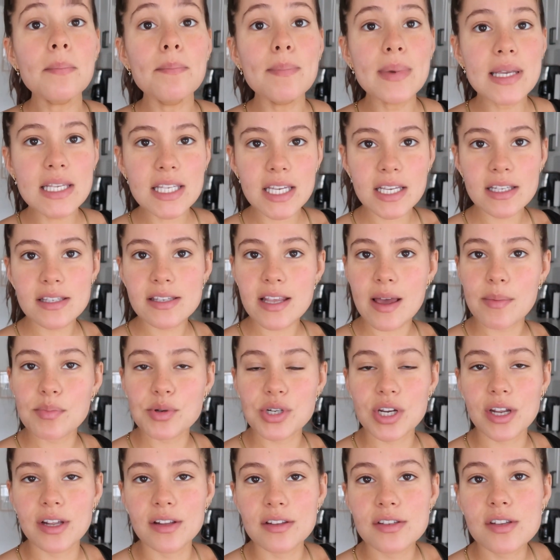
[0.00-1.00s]

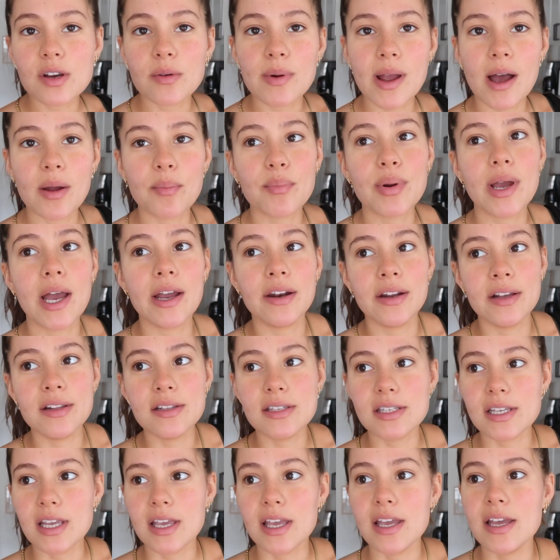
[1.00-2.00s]
misconceptions around
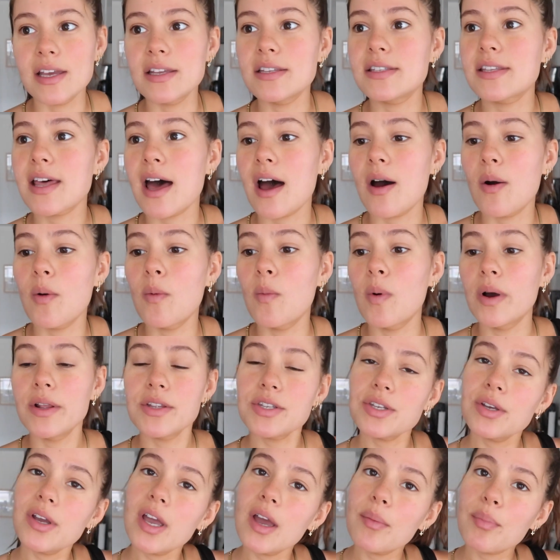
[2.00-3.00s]
pregnancy is that
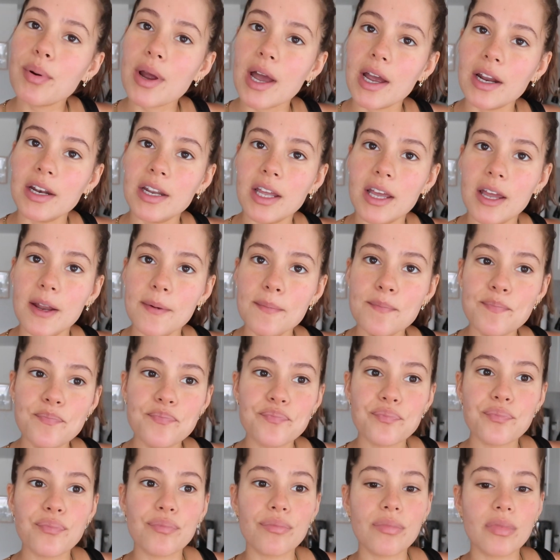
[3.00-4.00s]
once you get pregnant,
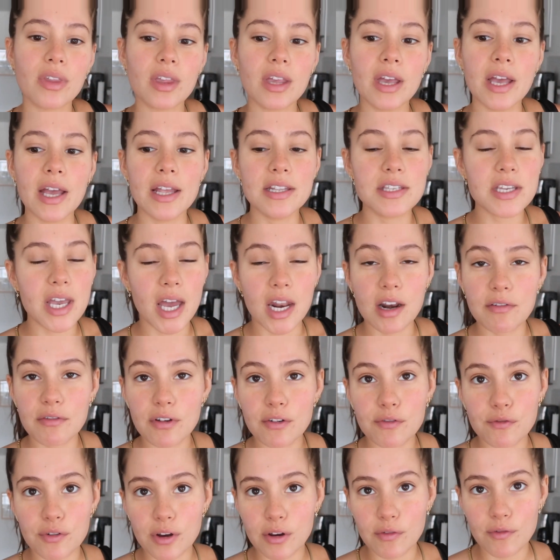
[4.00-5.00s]
it's kind of
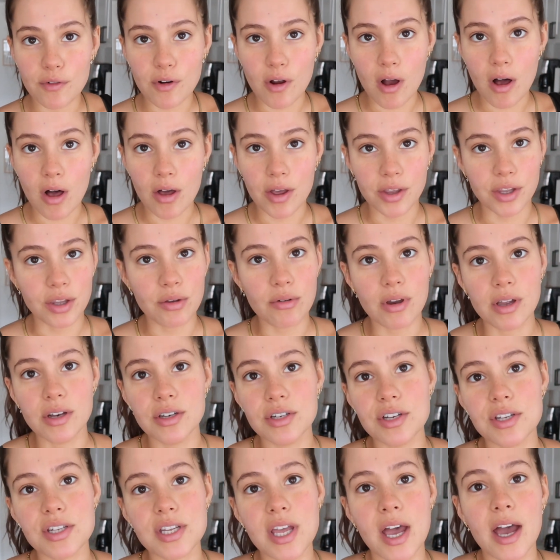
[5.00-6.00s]
a free-for-all and you
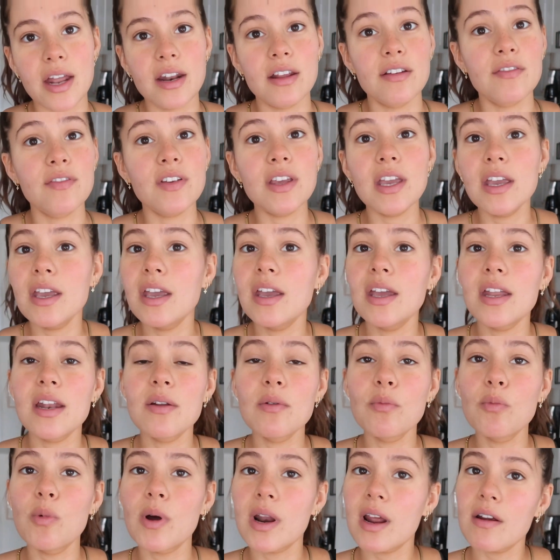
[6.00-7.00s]
can just kind of
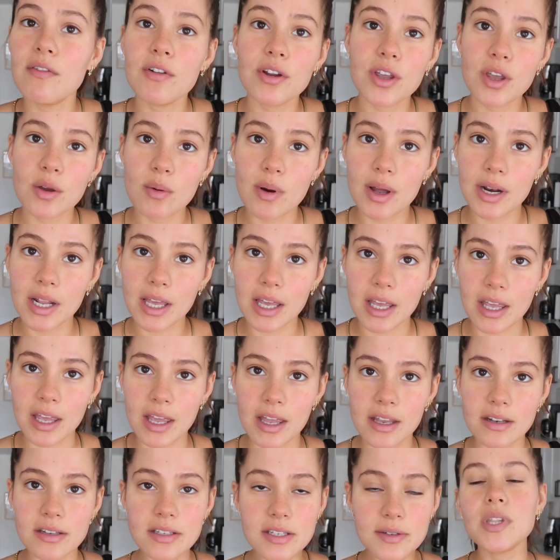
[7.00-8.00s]
eat whatever you want to
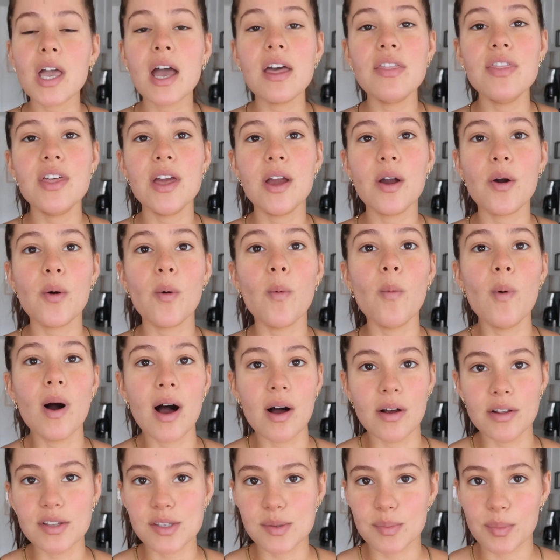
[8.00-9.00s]
eat. I think
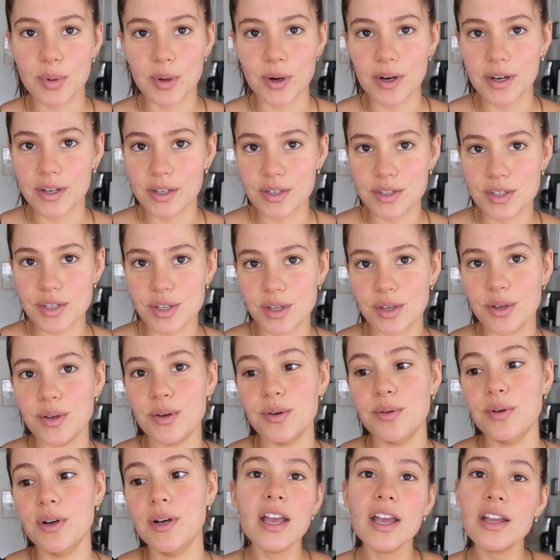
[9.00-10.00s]
while it's important
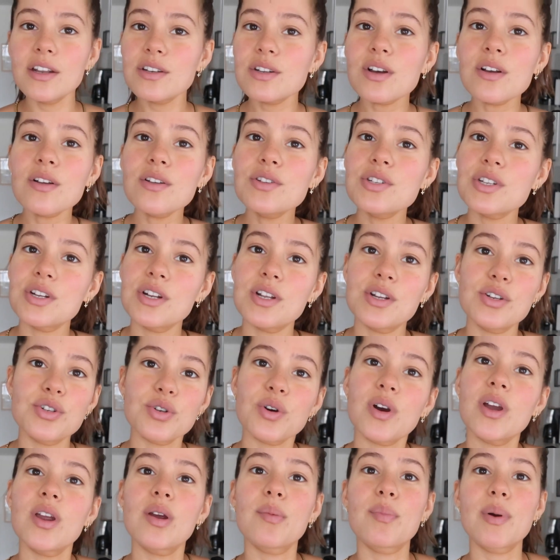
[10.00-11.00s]
to indulge and
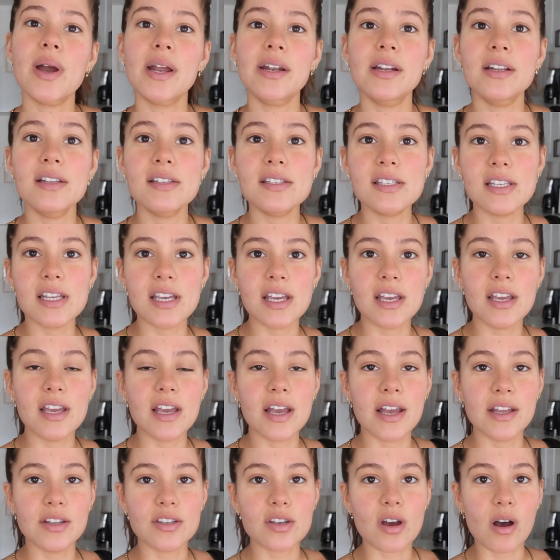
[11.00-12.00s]
enjoy your
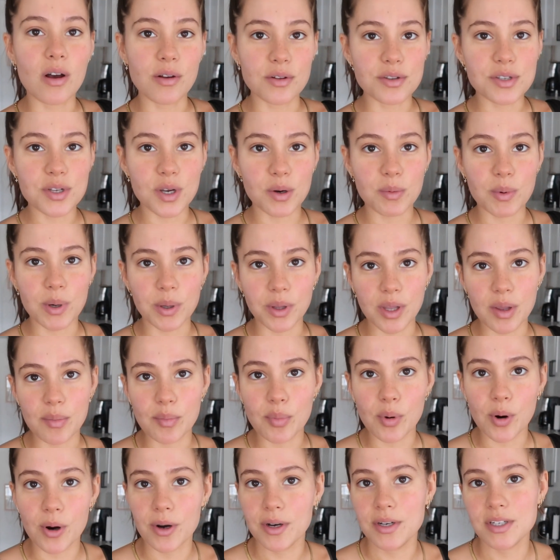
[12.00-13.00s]
pregnancy, it's also really
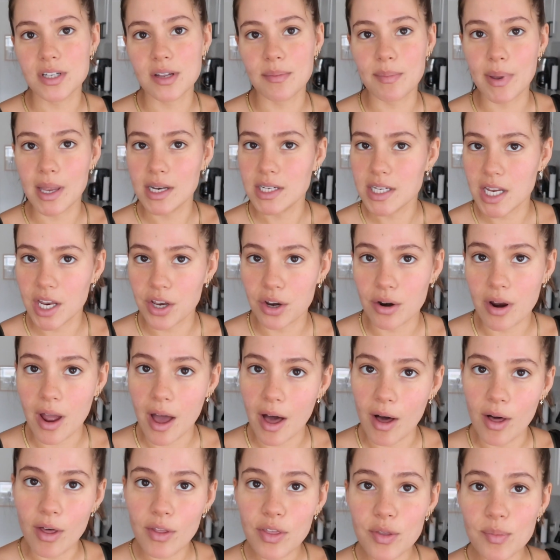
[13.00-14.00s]
important to maintain your
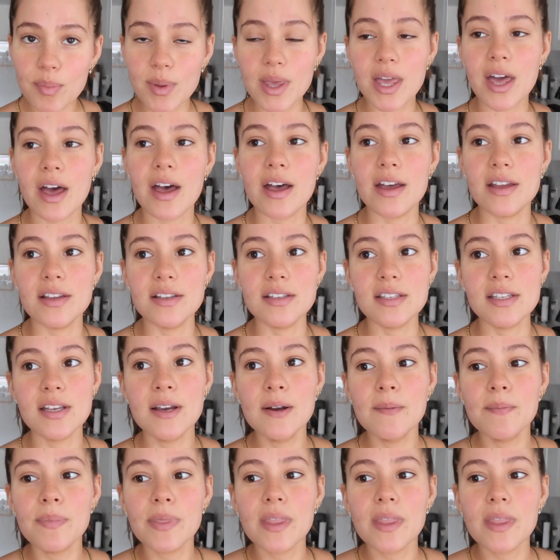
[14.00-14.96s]
health because